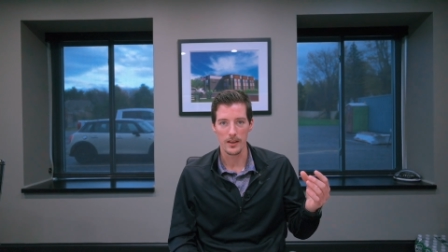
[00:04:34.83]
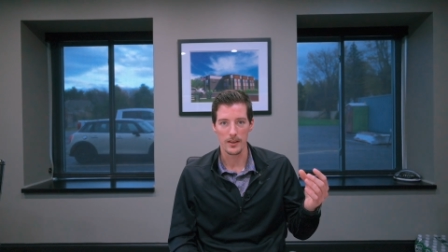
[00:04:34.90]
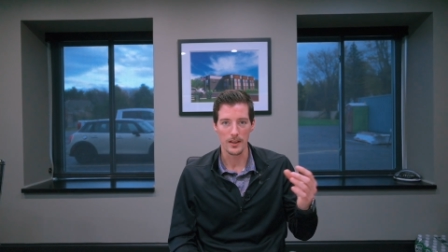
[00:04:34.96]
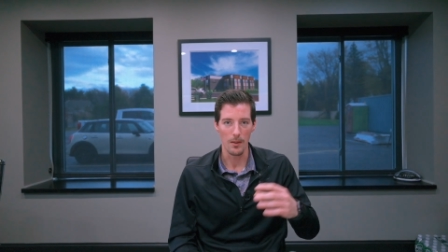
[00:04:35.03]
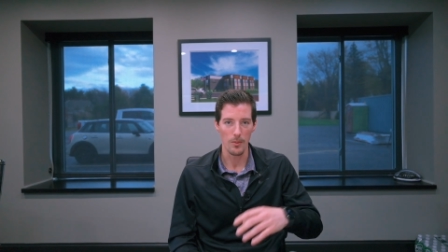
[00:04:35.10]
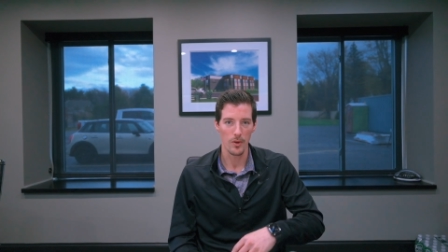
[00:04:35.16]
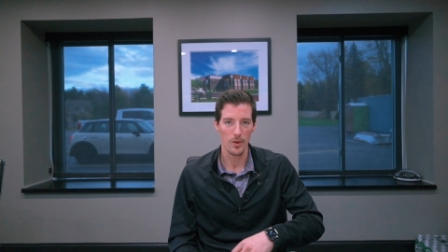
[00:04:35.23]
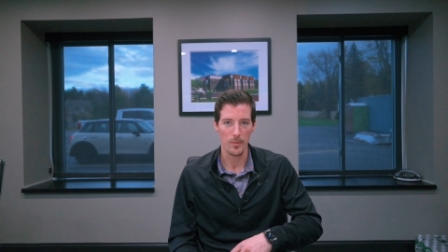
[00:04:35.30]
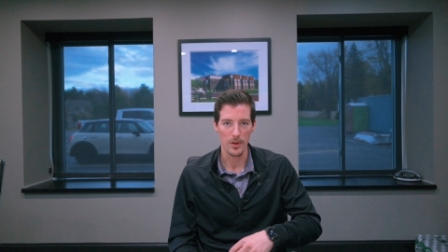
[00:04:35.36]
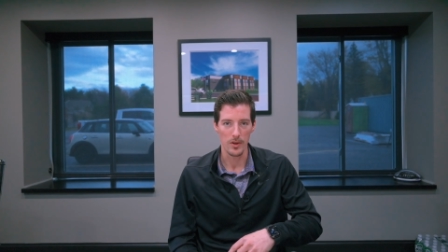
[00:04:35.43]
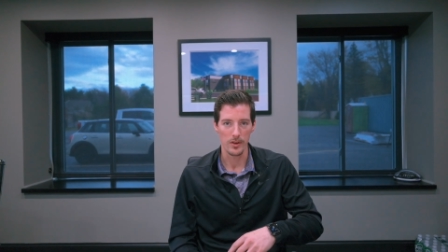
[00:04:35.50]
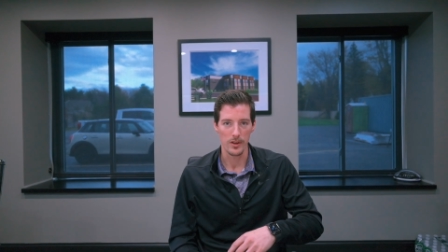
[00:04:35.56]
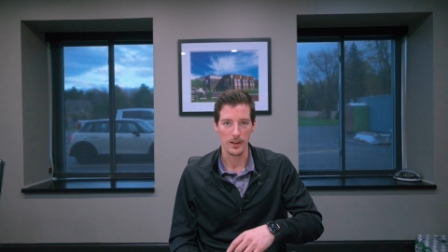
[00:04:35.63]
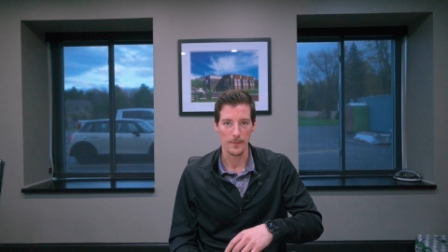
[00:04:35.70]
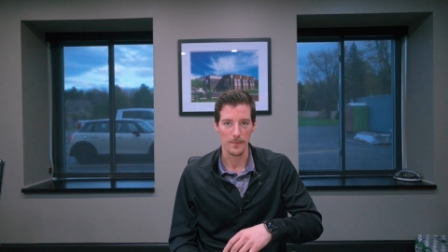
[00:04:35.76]
demo the
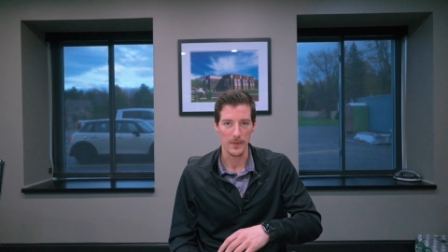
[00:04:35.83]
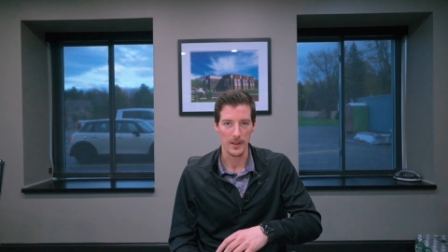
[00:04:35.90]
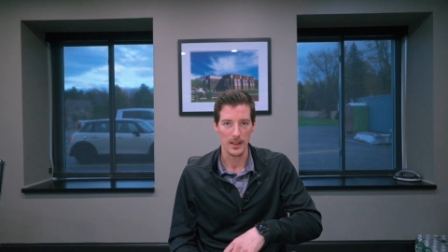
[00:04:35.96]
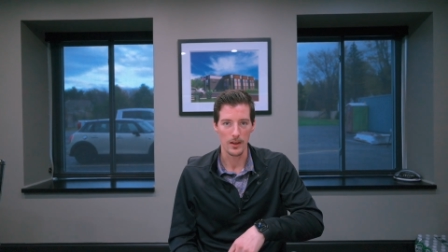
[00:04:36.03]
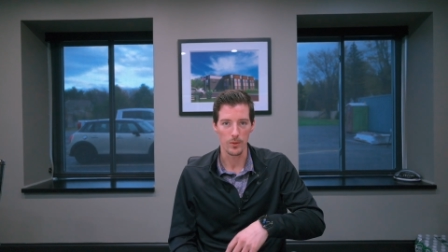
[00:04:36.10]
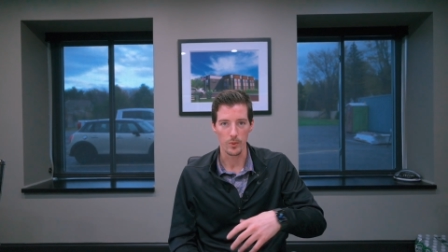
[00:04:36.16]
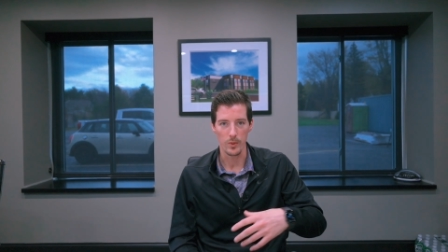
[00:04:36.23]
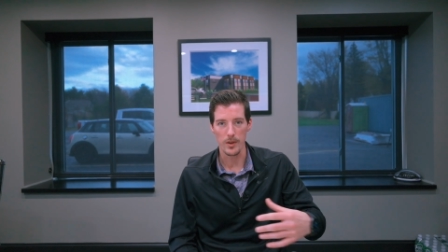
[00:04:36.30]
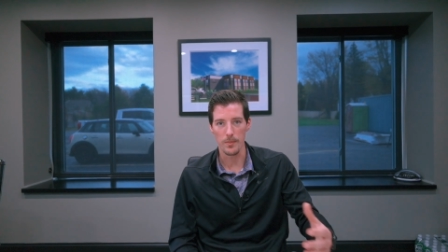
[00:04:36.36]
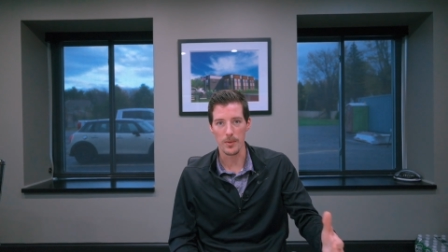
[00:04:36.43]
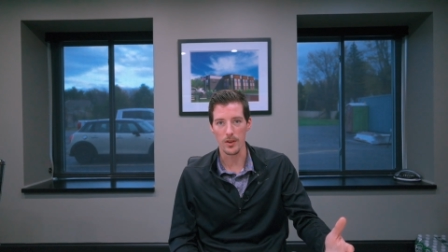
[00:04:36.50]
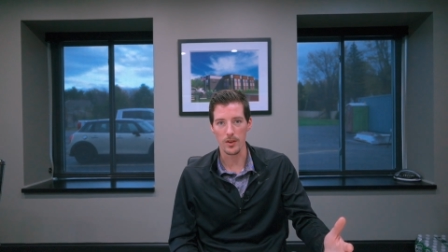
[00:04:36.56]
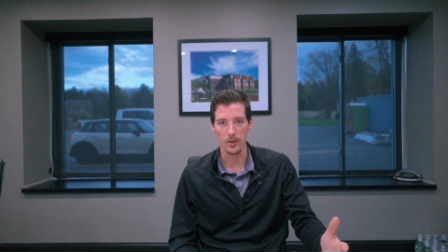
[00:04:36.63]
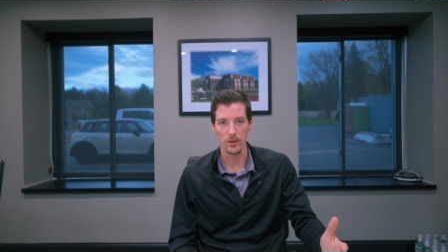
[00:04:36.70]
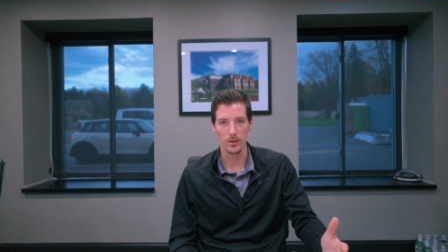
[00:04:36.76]
building and then
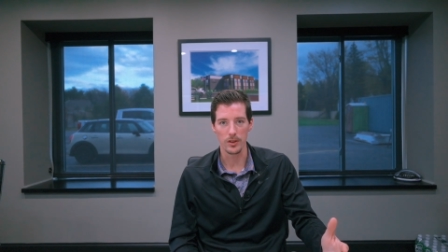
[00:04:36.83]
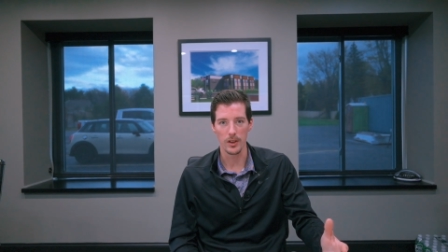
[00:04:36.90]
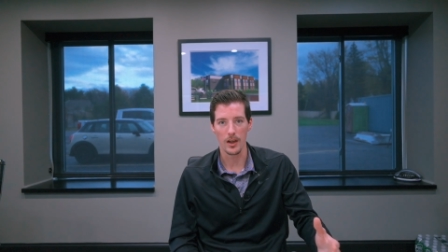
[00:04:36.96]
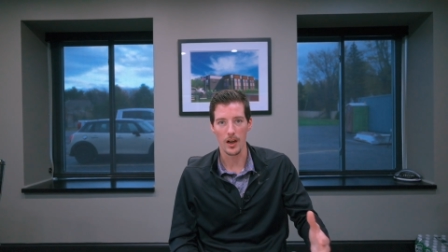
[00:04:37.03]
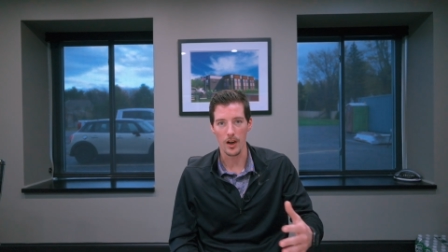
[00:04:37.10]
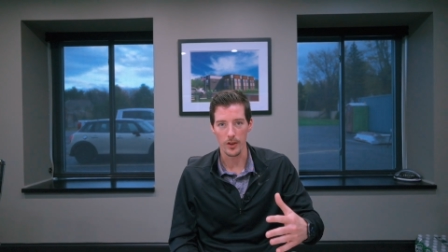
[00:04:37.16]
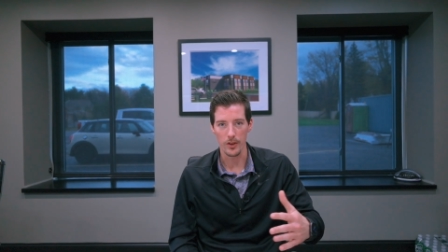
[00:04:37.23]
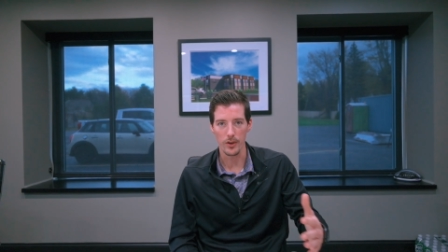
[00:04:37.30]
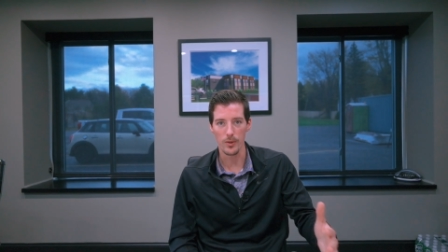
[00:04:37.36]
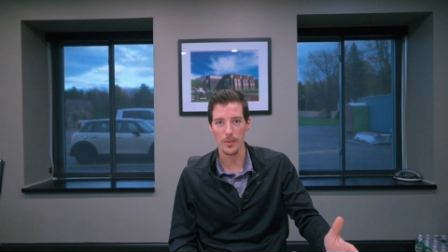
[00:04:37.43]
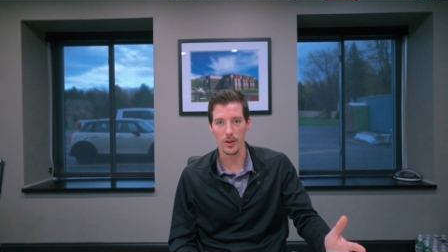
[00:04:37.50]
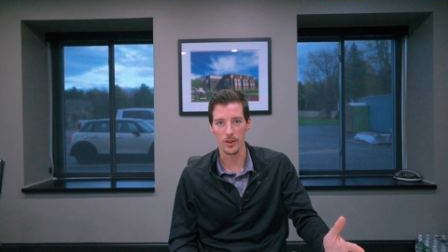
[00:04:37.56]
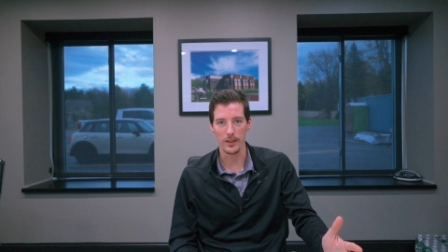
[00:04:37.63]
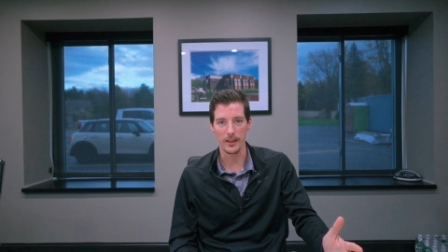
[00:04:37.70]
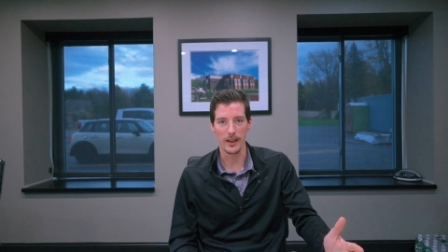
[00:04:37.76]
rebuild our new
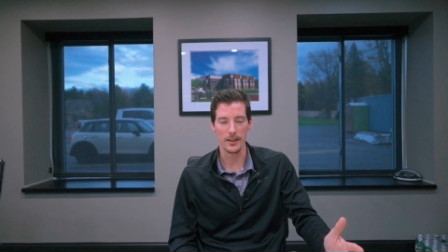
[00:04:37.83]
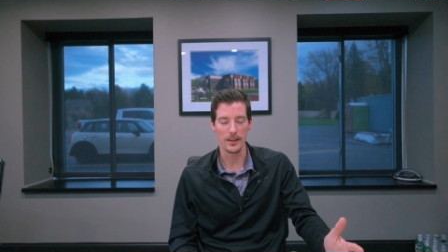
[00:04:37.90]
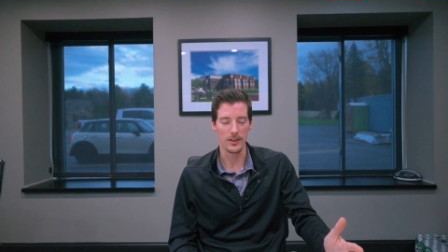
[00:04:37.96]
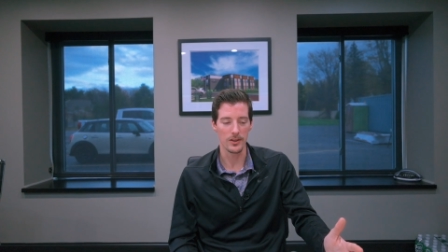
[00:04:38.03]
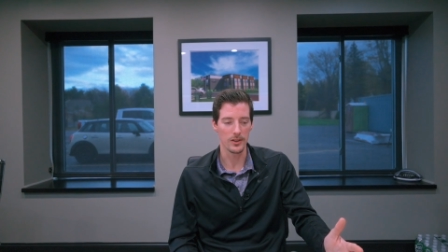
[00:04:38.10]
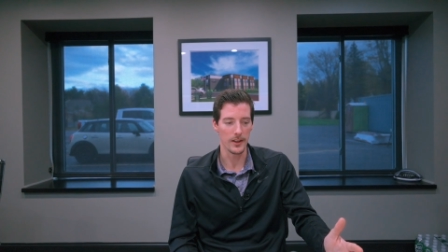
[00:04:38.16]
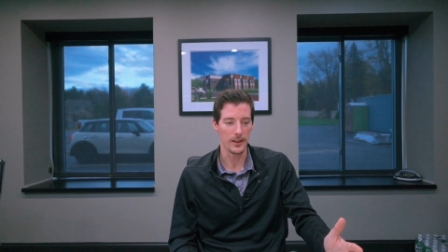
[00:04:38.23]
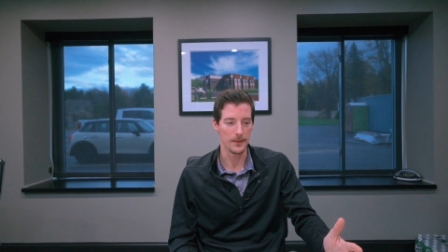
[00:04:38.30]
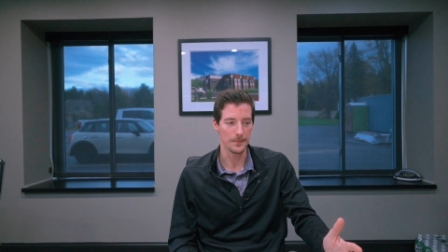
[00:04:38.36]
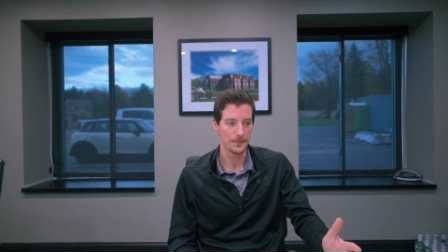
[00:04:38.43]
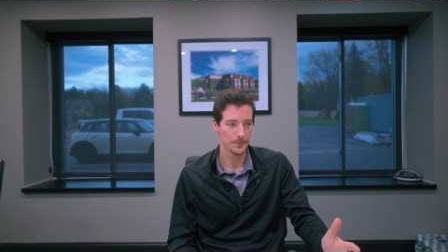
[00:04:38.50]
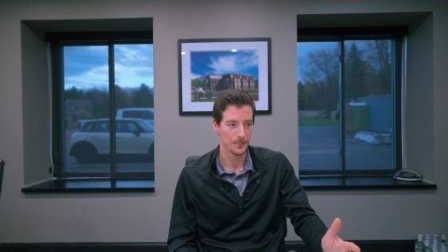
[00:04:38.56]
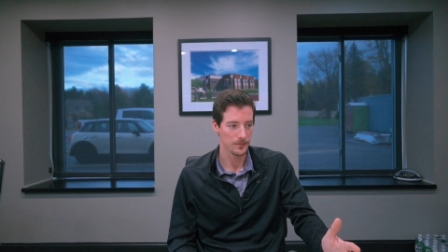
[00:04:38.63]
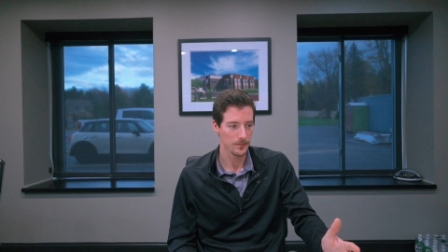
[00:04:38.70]
building on this site.